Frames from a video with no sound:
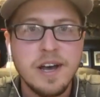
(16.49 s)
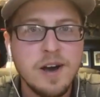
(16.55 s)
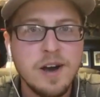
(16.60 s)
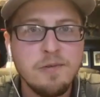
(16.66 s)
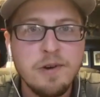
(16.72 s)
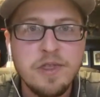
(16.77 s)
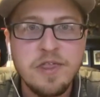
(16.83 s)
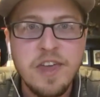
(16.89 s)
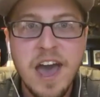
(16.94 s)

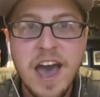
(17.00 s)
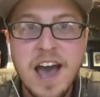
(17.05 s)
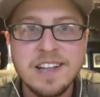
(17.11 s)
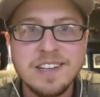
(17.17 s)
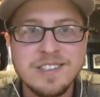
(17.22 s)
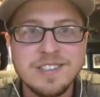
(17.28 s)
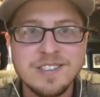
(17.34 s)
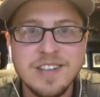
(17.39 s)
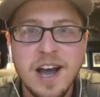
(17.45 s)
Uh, with
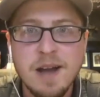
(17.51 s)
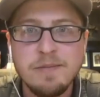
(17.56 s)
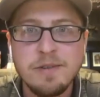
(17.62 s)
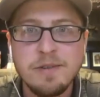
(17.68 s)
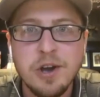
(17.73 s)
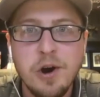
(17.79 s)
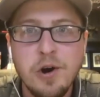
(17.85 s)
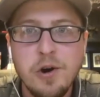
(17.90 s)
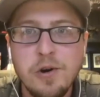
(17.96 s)
that, it's time
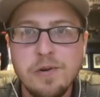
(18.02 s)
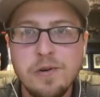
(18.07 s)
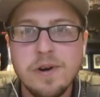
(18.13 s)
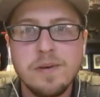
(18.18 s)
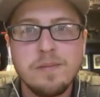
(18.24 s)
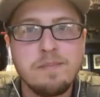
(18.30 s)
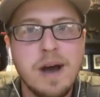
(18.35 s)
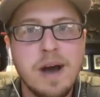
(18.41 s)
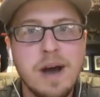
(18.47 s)
to
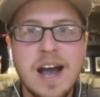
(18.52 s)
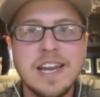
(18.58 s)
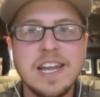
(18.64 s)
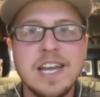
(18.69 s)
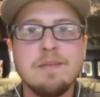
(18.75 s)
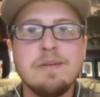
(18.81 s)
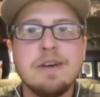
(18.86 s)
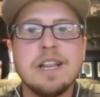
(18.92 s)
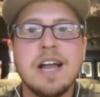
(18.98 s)
go
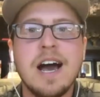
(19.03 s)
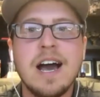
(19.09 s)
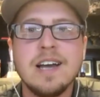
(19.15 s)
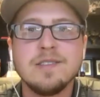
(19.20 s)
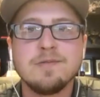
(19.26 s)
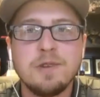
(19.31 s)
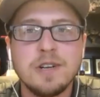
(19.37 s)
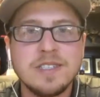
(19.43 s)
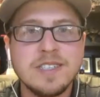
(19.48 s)
behind enemy
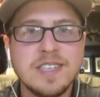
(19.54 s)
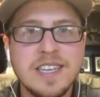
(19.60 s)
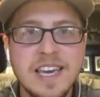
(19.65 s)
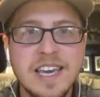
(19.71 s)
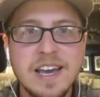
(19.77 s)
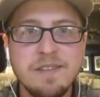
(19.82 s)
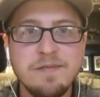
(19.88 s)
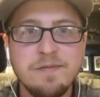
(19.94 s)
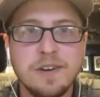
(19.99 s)
lines once
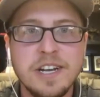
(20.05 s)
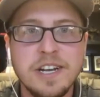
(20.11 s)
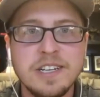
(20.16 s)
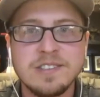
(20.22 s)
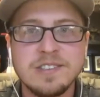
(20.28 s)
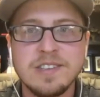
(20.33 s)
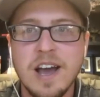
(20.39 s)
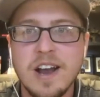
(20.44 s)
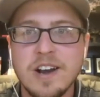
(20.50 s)
again for an
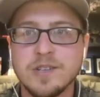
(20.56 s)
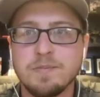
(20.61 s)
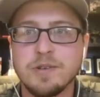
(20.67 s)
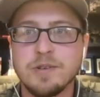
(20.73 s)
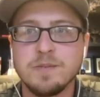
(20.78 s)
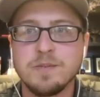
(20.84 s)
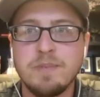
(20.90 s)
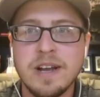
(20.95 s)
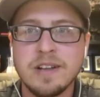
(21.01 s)
insider's
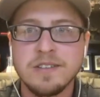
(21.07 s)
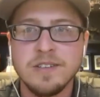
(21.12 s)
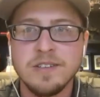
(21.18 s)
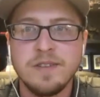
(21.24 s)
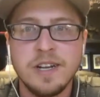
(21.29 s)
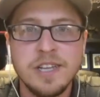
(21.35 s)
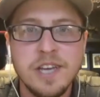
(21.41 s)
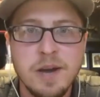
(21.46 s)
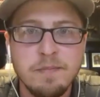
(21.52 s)

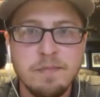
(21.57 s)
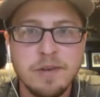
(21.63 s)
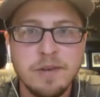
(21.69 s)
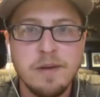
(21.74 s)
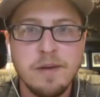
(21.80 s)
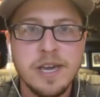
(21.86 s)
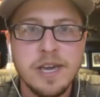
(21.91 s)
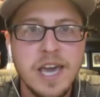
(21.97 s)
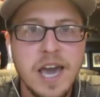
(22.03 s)
perspective on the
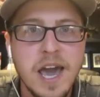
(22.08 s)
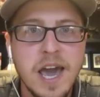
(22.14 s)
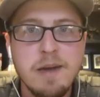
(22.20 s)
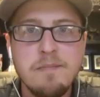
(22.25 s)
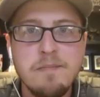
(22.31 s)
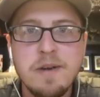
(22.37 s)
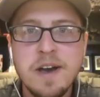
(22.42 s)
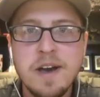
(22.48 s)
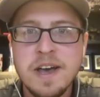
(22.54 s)
upcoming
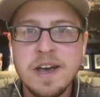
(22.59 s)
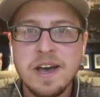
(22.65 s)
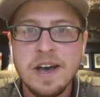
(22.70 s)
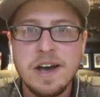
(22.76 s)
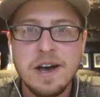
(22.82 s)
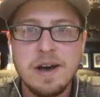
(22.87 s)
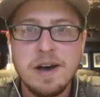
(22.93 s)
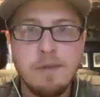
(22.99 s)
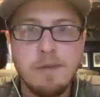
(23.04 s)
game.
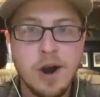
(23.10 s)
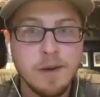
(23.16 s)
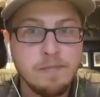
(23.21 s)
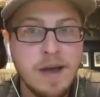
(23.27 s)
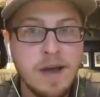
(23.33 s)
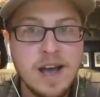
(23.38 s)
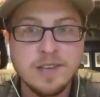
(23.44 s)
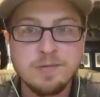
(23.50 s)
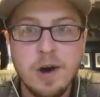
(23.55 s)
Uh,
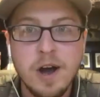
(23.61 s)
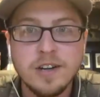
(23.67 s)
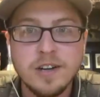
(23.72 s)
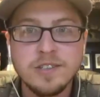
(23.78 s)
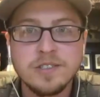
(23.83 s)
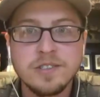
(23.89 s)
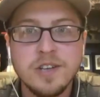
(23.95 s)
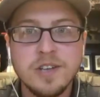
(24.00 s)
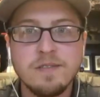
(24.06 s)
Mark
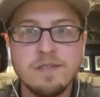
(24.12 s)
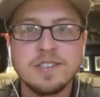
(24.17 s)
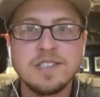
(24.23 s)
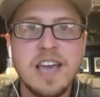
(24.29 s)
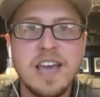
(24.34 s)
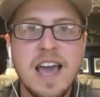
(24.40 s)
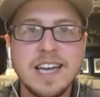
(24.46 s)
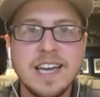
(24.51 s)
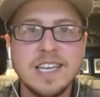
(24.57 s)
Passwaters covers
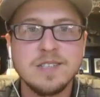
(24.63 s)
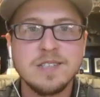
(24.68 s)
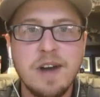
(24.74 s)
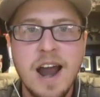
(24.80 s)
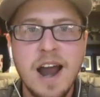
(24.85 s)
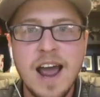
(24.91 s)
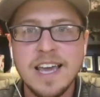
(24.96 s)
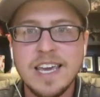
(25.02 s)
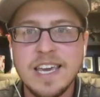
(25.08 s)
the Aggies
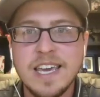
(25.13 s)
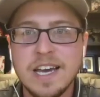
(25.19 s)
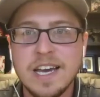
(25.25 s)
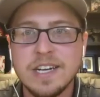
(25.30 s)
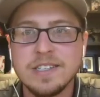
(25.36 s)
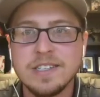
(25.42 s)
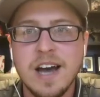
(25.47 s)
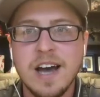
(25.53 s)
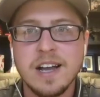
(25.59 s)
for
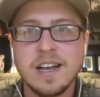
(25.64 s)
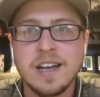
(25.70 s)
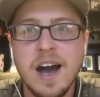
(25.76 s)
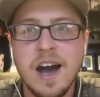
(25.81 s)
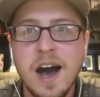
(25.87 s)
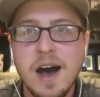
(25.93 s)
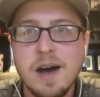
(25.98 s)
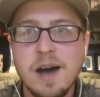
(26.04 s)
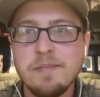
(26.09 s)

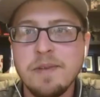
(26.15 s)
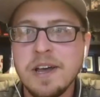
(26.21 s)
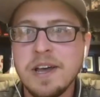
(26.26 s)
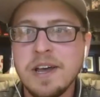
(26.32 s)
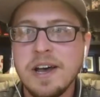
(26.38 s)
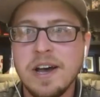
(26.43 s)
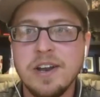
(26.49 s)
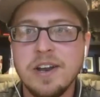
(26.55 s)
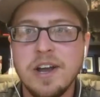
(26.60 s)
aggieyell.com,
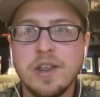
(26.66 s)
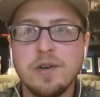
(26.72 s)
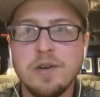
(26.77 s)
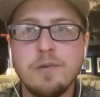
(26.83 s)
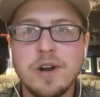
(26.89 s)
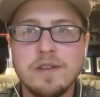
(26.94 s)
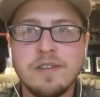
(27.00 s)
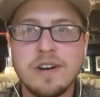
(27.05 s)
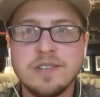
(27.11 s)
another
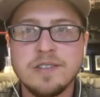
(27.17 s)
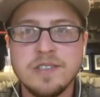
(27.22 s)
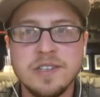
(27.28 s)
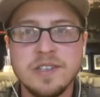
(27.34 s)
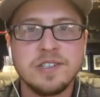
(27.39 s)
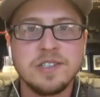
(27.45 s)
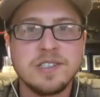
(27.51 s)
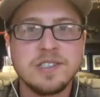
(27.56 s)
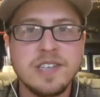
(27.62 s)
one of our
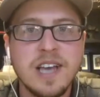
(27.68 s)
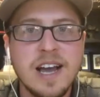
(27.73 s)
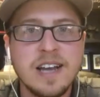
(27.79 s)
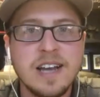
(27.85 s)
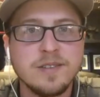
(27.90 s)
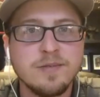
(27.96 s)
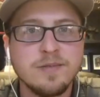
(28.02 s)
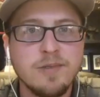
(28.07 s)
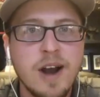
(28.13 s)
sister
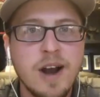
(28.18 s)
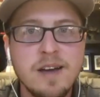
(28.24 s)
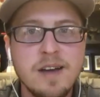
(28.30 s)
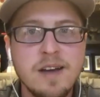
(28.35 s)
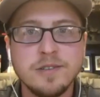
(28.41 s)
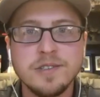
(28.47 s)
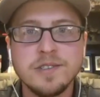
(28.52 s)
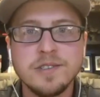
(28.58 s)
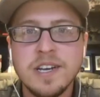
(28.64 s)
sites at
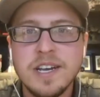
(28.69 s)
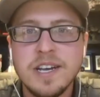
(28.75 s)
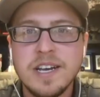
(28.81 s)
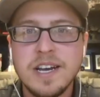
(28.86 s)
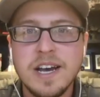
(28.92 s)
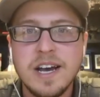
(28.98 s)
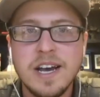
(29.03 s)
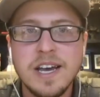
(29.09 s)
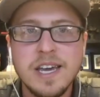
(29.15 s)
Rivals.
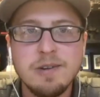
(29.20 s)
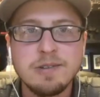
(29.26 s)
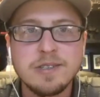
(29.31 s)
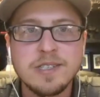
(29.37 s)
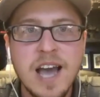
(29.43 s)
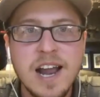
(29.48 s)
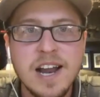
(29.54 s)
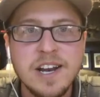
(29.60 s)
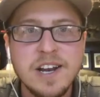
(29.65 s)
Uh, he
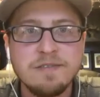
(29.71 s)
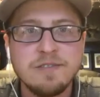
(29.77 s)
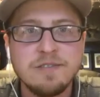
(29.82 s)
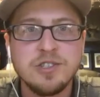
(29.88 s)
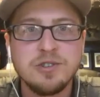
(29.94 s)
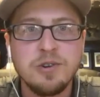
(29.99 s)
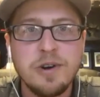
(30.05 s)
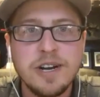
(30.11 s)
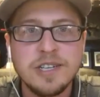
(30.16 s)
was kind enough
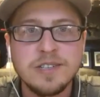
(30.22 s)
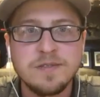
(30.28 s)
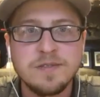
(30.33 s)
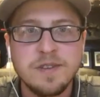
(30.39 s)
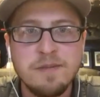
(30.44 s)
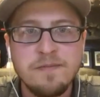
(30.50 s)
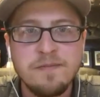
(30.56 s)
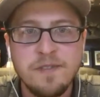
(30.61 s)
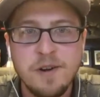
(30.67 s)
to join us
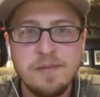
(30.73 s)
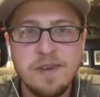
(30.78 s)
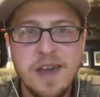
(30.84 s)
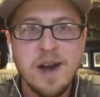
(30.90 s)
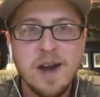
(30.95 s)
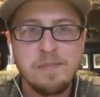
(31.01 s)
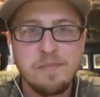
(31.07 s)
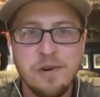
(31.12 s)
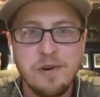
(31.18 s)
from from
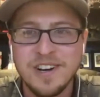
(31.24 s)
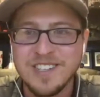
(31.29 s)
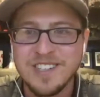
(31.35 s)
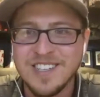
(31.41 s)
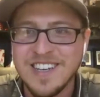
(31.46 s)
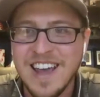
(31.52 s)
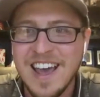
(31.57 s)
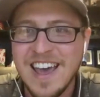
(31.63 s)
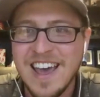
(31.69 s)
the airport
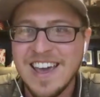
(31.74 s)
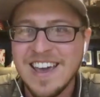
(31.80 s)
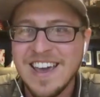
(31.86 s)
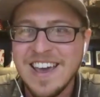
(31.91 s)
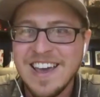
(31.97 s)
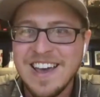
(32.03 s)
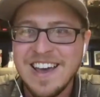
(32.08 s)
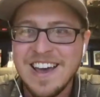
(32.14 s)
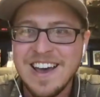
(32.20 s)
today.
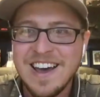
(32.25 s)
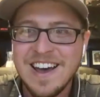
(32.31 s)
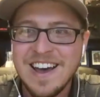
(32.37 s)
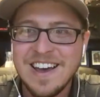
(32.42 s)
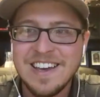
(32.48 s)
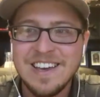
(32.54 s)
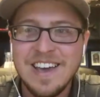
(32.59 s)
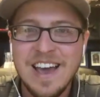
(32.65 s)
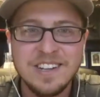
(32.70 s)

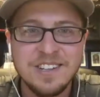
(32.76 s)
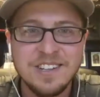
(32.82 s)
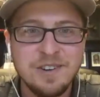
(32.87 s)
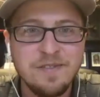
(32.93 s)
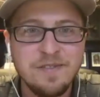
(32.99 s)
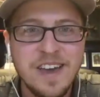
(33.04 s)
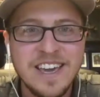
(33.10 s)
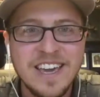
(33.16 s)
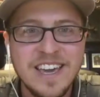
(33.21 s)
Uh, he had a
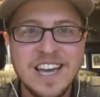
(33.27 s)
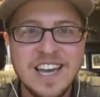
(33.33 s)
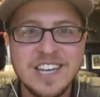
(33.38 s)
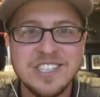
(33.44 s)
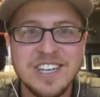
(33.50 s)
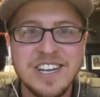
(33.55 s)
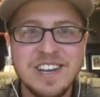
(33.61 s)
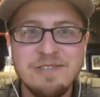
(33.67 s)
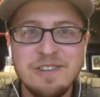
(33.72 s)
little
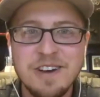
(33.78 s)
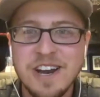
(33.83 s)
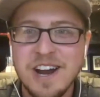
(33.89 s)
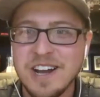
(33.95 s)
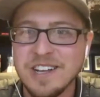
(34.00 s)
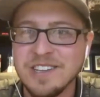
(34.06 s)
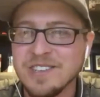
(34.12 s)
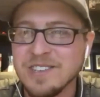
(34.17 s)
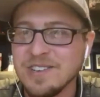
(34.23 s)
vacation he went
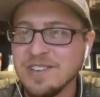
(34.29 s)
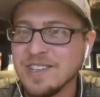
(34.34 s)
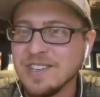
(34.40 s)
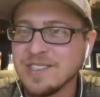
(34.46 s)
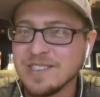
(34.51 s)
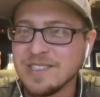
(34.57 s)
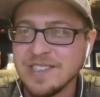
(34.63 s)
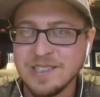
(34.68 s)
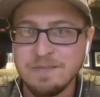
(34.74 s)
on to
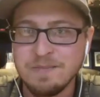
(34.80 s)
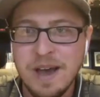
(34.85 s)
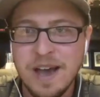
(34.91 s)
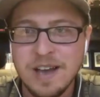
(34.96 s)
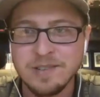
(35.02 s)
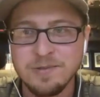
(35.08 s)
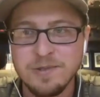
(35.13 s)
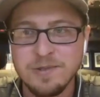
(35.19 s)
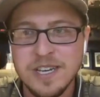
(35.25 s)
this this
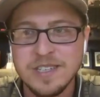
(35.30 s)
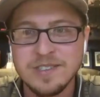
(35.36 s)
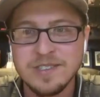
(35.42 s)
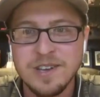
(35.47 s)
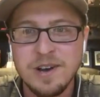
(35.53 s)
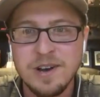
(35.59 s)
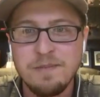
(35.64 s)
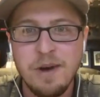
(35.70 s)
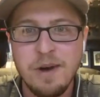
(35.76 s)
past week.
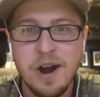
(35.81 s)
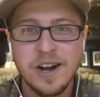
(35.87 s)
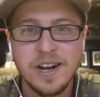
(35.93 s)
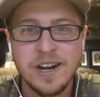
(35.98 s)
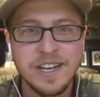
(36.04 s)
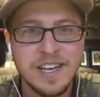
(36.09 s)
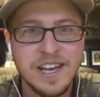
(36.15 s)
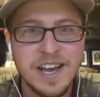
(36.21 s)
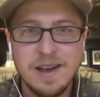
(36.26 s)
So,
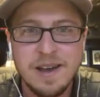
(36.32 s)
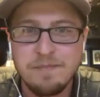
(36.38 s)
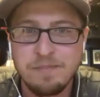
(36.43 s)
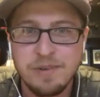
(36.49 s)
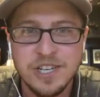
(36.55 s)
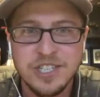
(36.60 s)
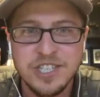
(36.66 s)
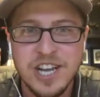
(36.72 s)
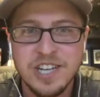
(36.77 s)
Mark, uh,
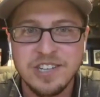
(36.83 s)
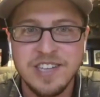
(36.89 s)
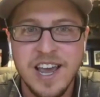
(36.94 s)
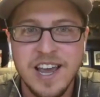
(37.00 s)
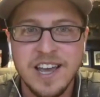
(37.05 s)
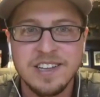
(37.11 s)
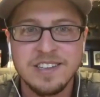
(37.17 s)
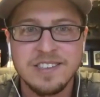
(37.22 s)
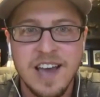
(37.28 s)
appreciate
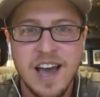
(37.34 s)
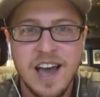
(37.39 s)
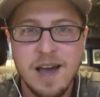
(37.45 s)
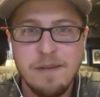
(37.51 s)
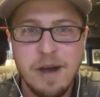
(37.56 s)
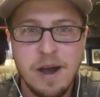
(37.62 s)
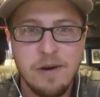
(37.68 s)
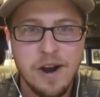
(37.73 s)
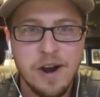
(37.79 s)
you taking the
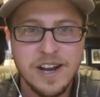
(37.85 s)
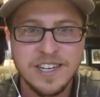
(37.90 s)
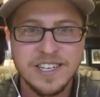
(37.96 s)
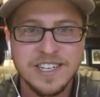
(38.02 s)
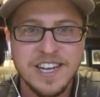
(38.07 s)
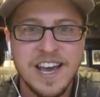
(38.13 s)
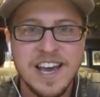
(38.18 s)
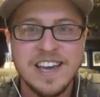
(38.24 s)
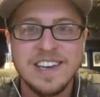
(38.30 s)
time. How are you
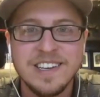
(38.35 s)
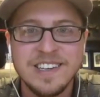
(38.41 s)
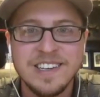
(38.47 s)
today?